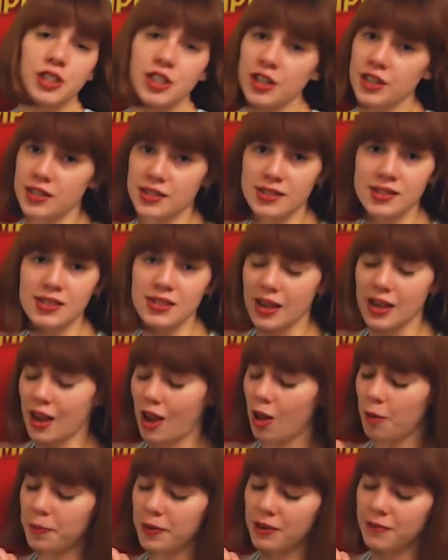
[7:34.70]
just
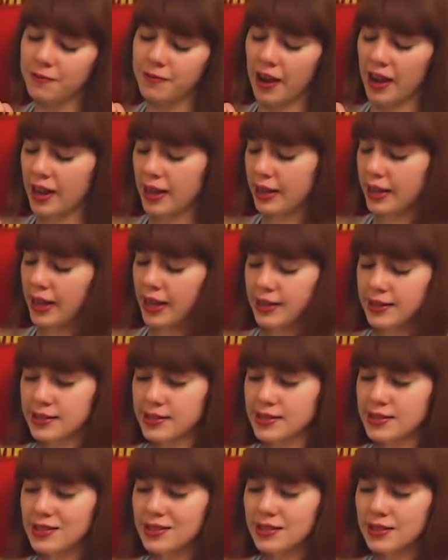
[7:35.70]
helping fight
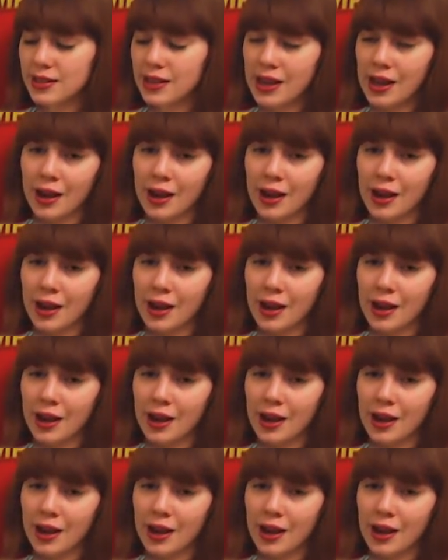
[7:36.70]
against